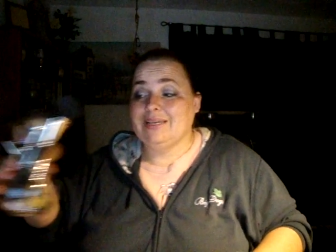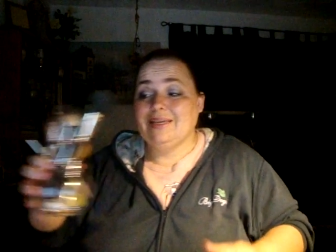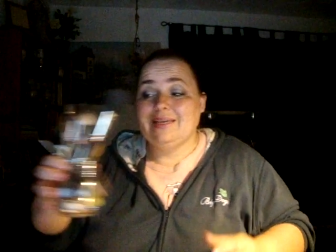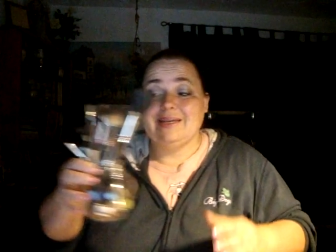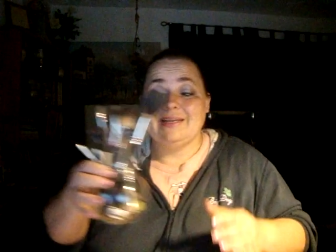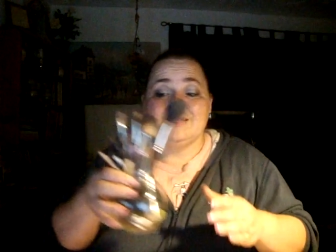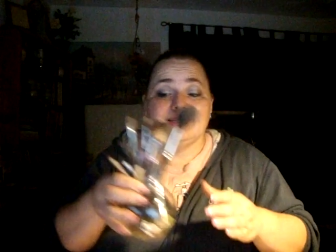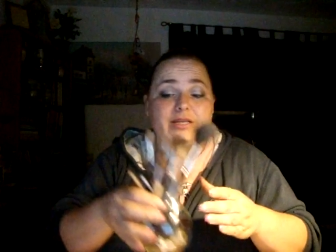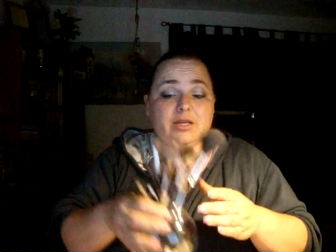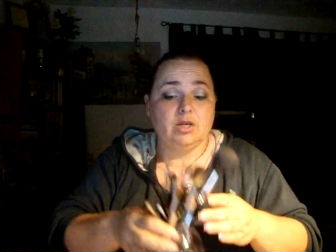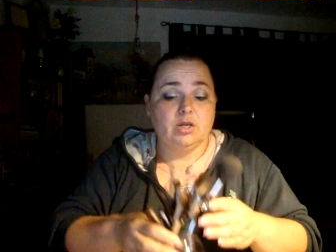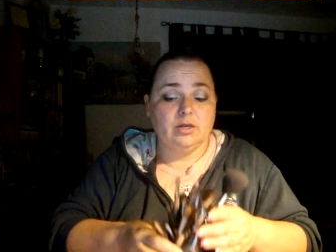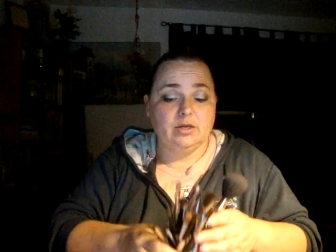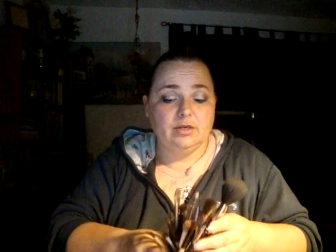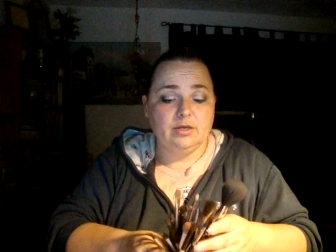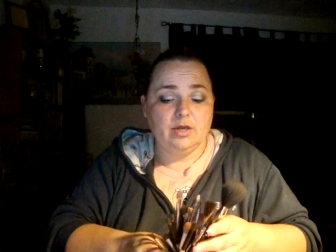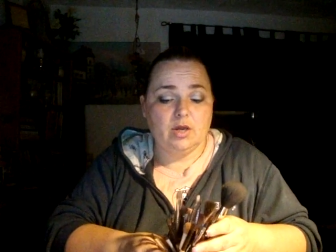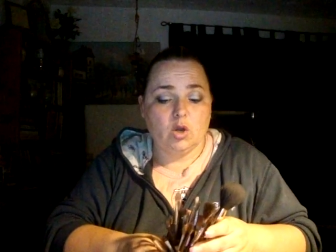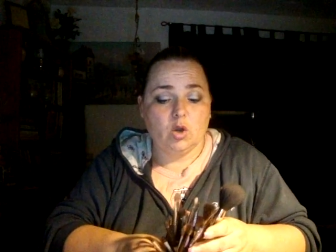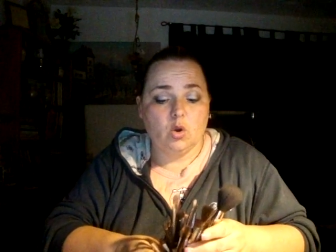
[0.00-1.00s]
Get
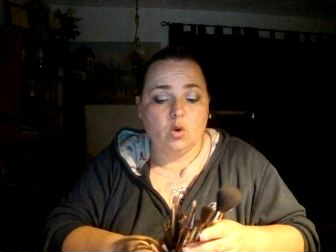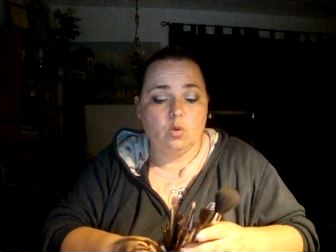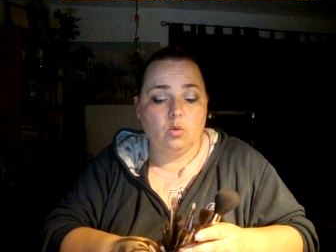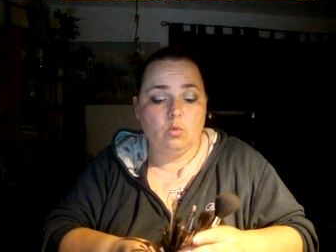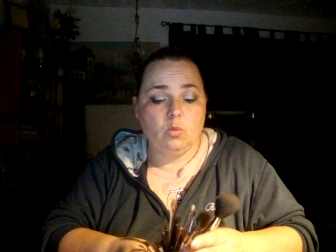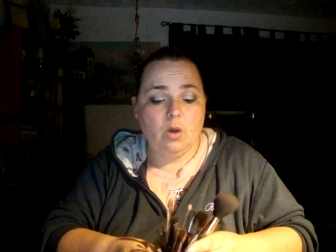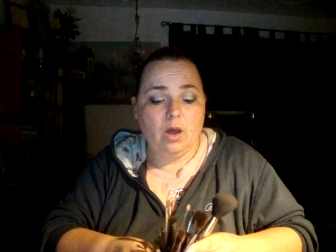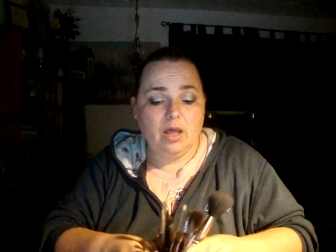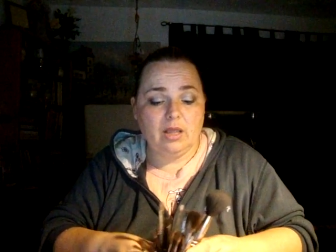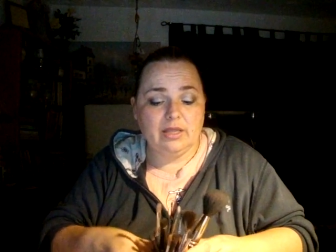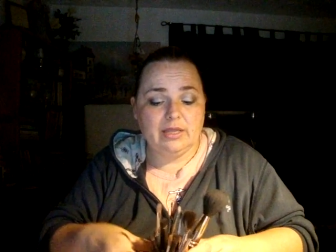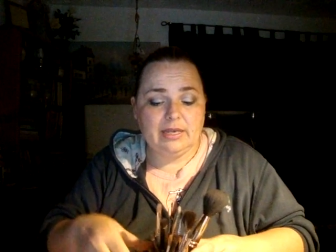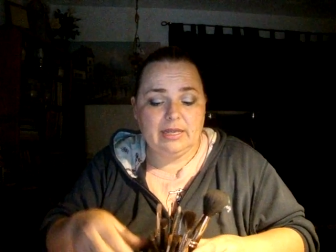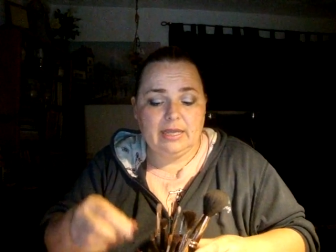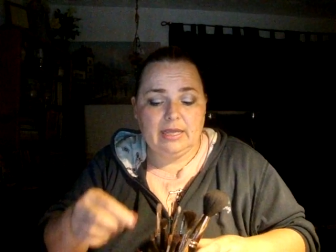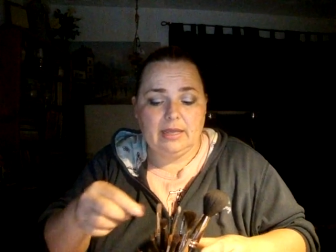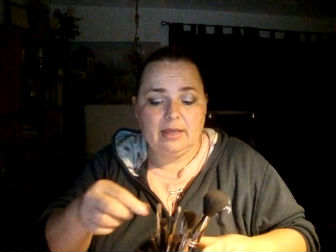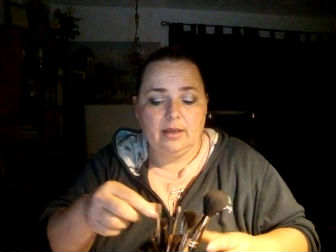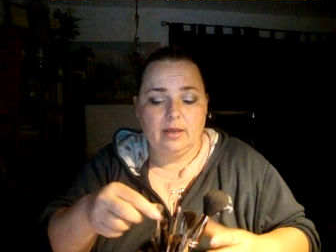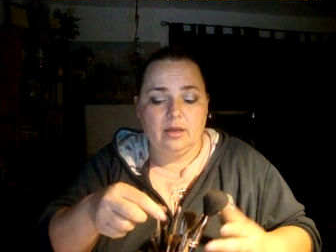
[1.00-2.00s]
good
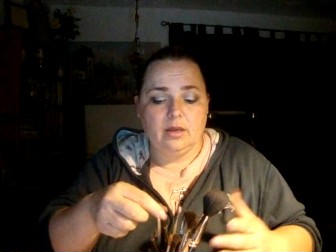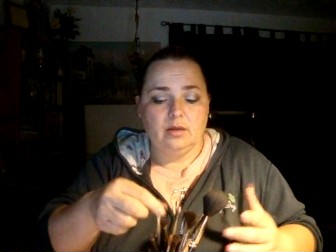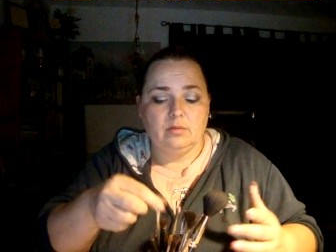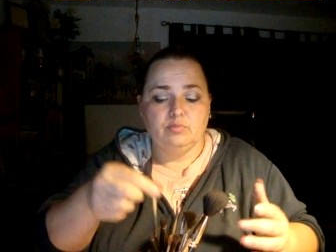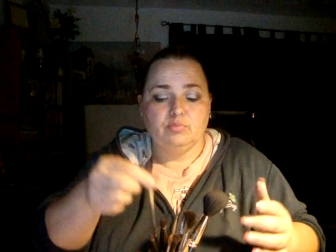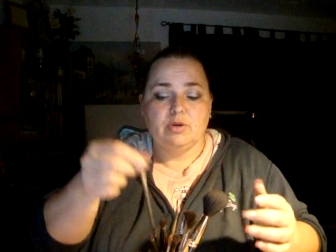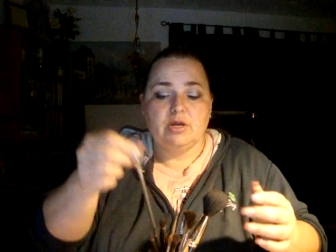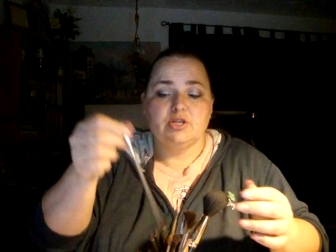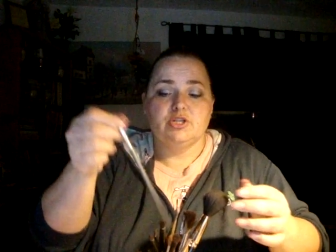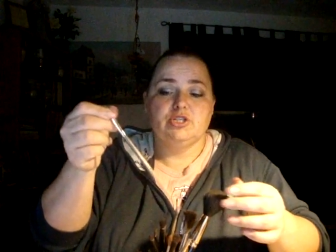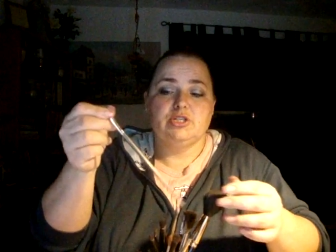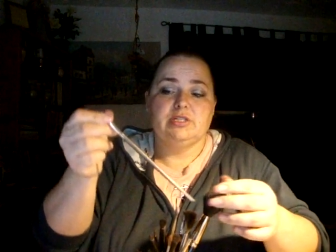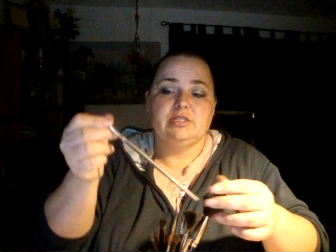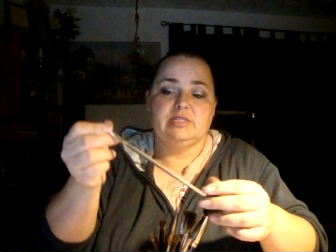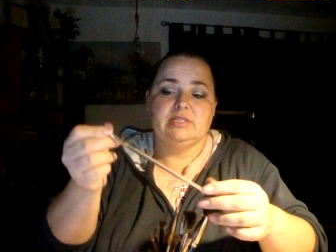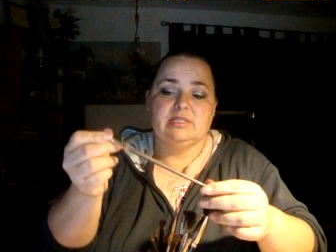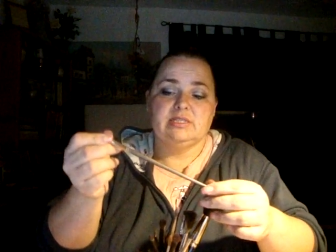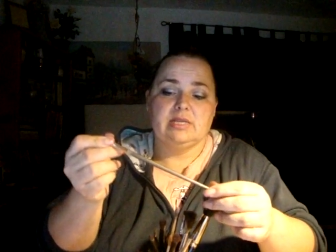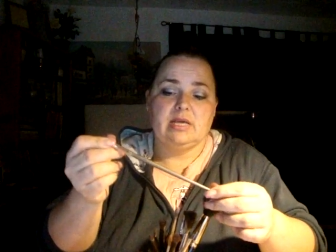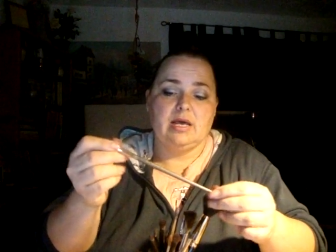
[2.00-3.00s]
quality
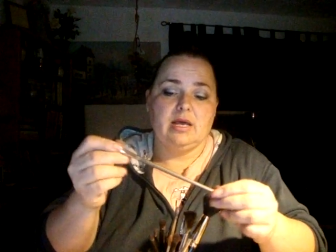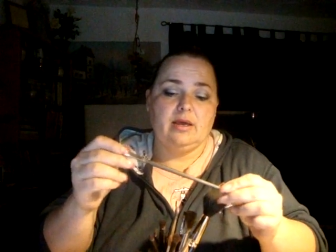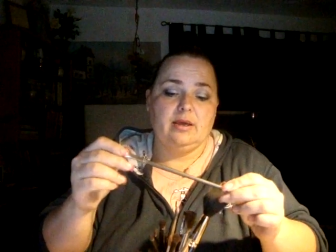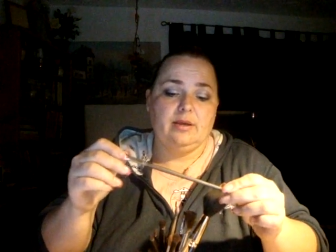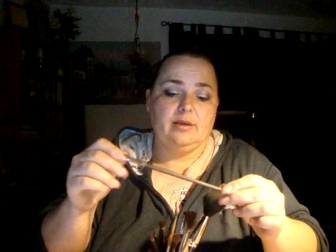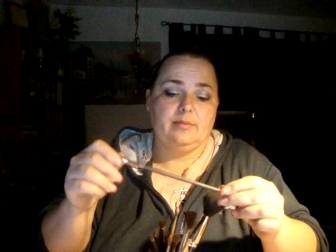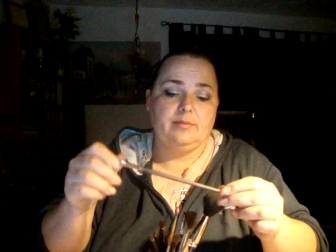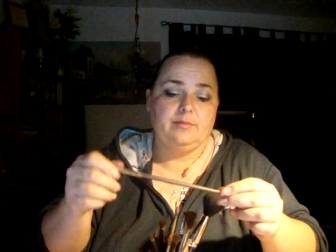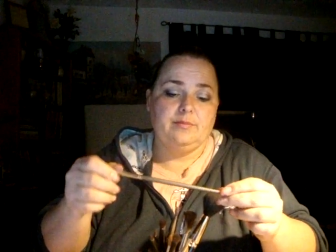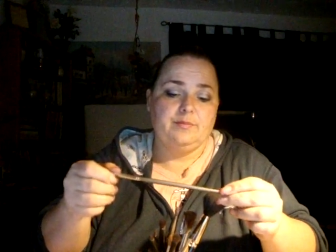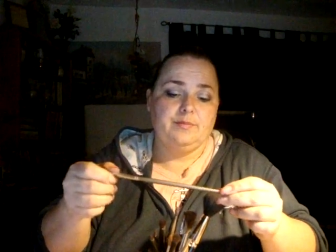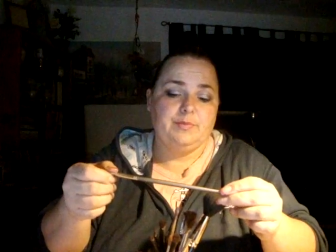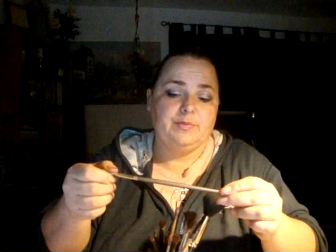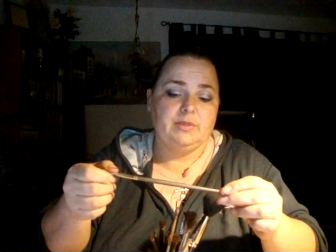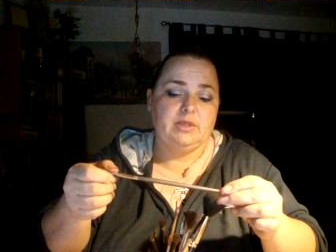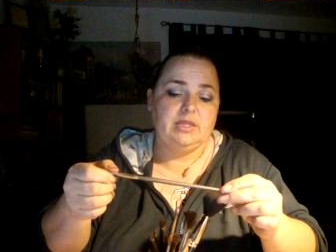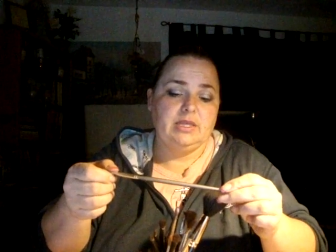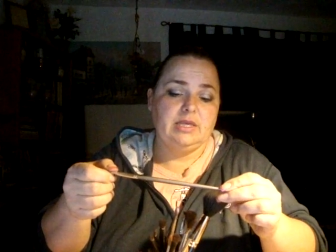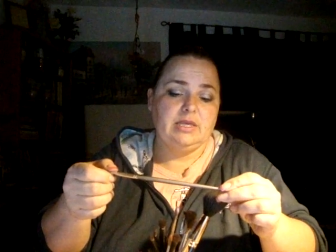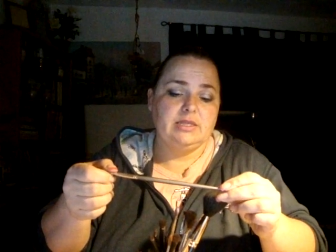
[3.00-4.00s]
brushes. Um,
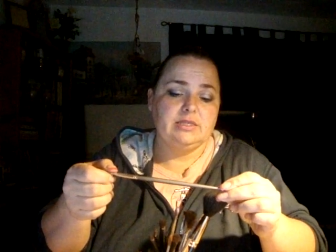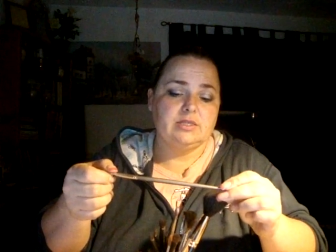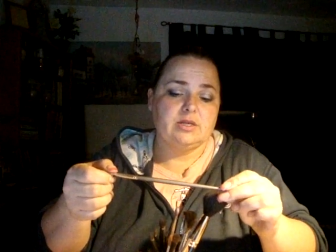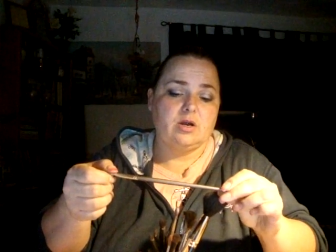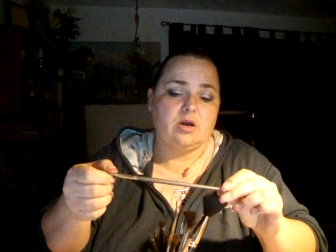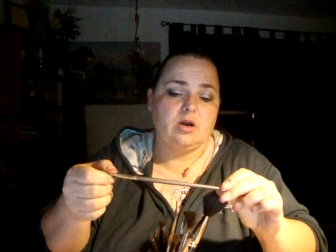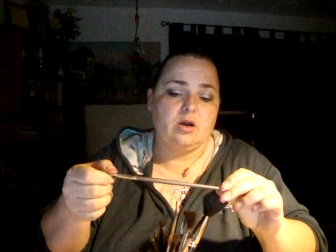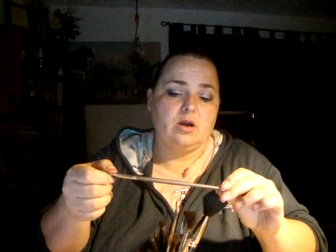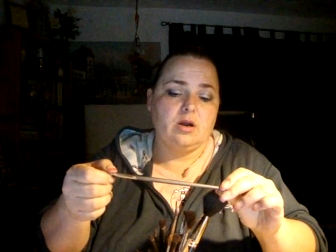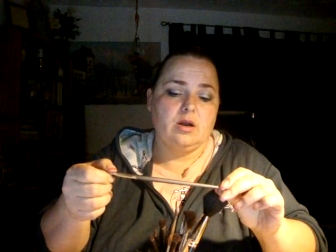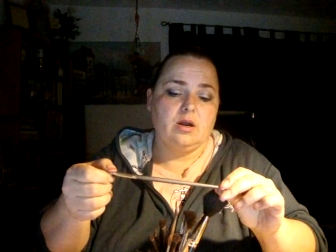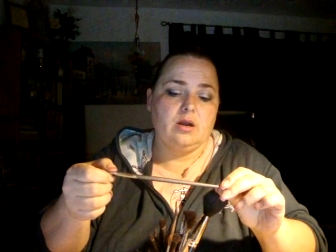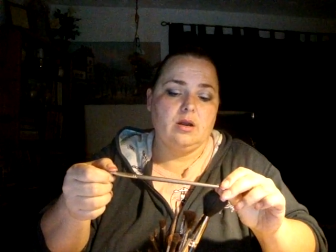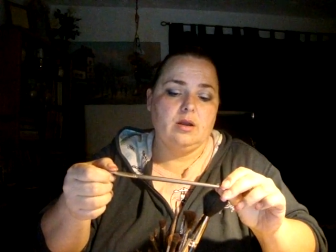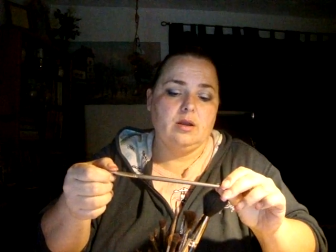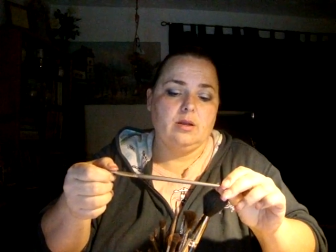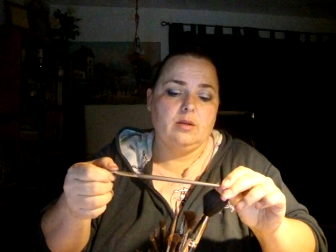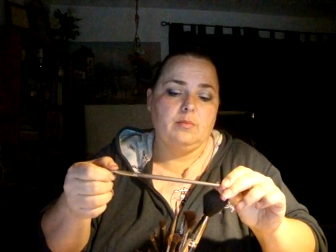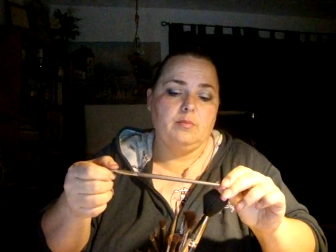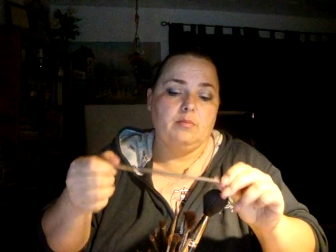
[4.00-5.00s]
these
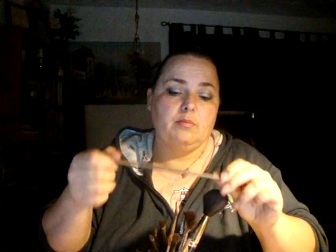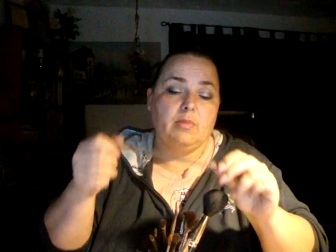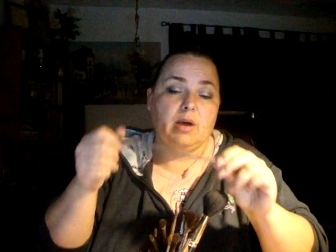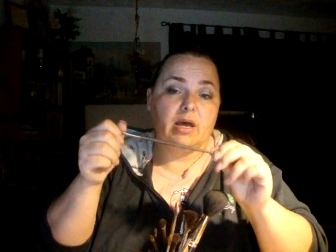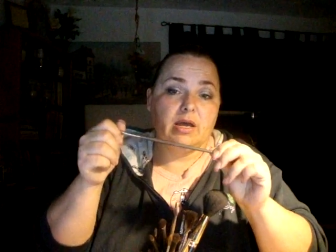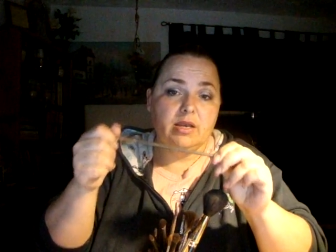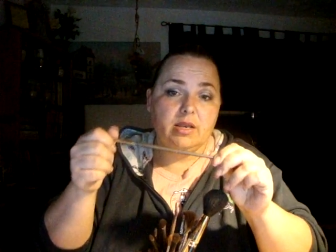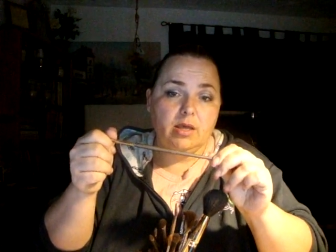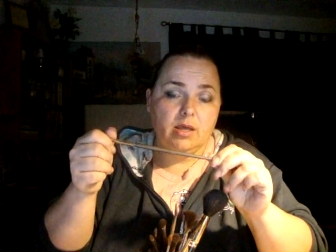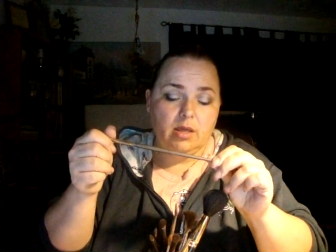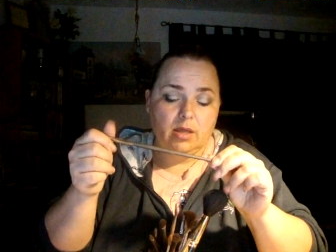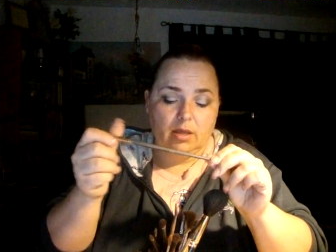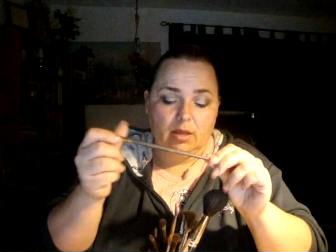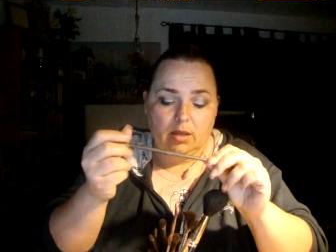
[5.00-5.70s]
are mud.